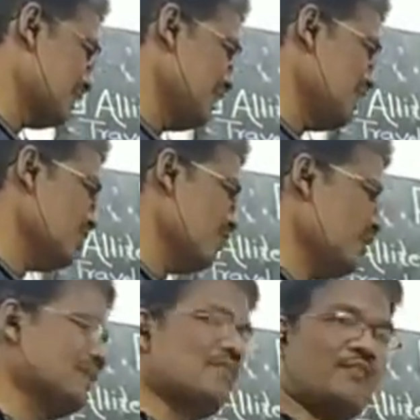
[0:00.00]
thing
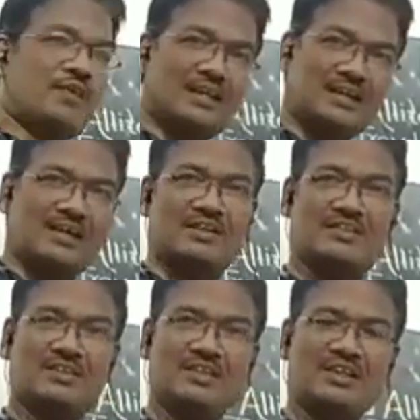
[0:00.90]
with
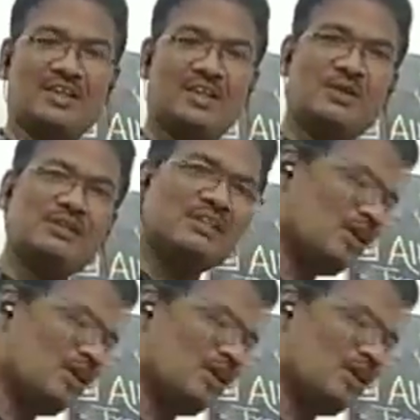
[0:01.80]
feathers. Now see,